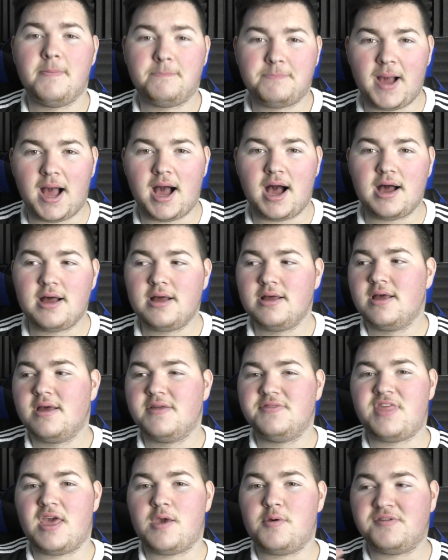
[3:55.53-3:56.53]
But
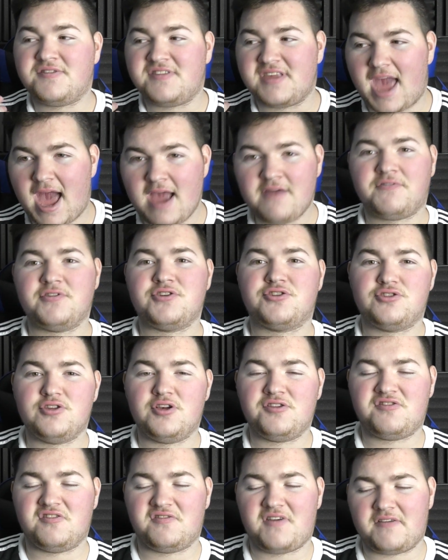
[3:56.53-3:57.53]
there is the
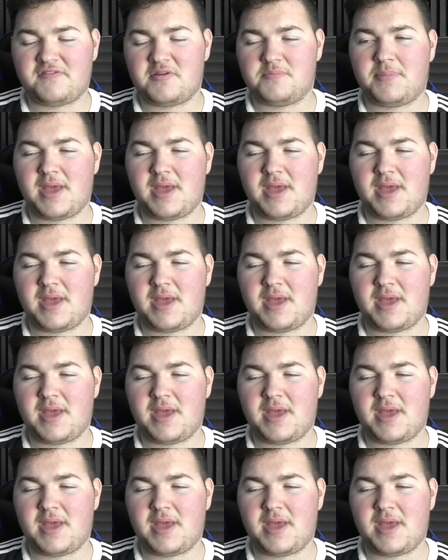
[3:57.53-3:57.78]
averageness of having